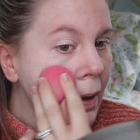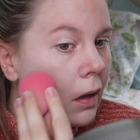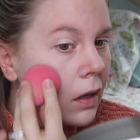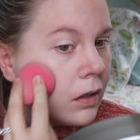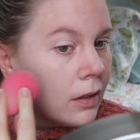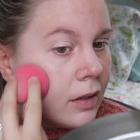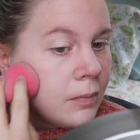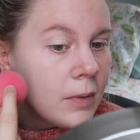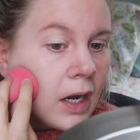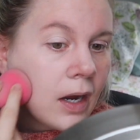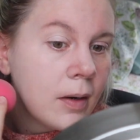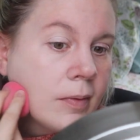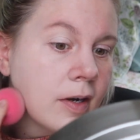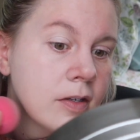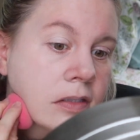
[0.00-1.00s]
need my
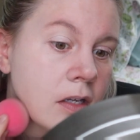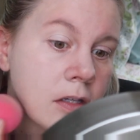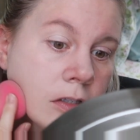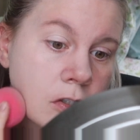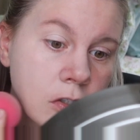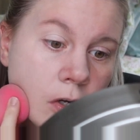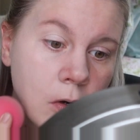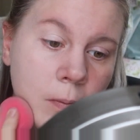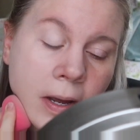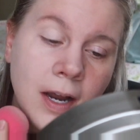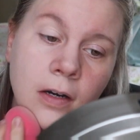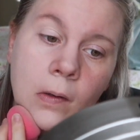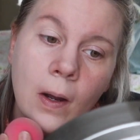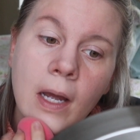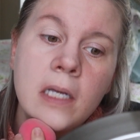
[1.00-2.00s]
eyebrows done so
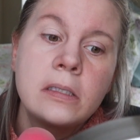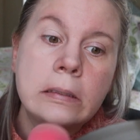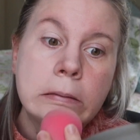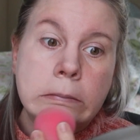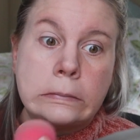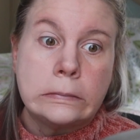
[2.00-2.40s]
bad, you guys.